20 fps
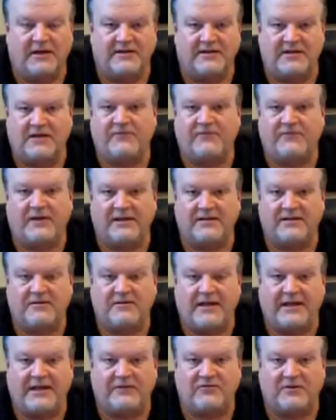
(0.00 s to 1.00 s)
identifying
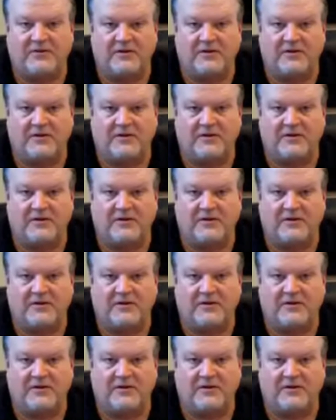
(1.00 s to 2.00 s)
tasks and completing
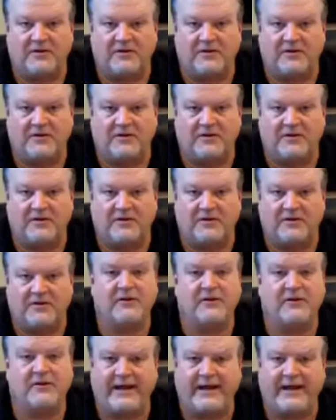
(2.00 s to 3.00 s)
them and
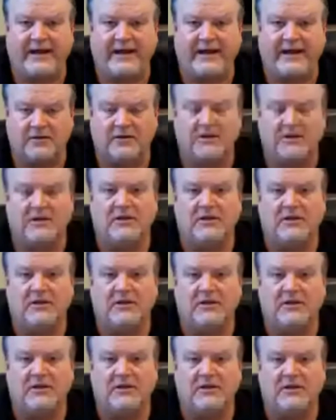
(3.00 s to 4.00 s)
moving to get
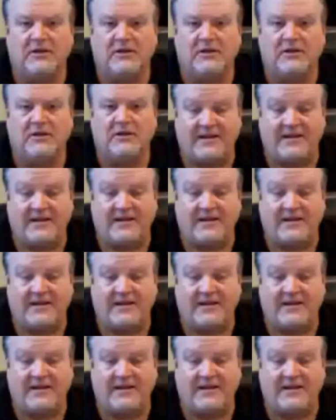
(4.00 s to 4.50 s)
that task done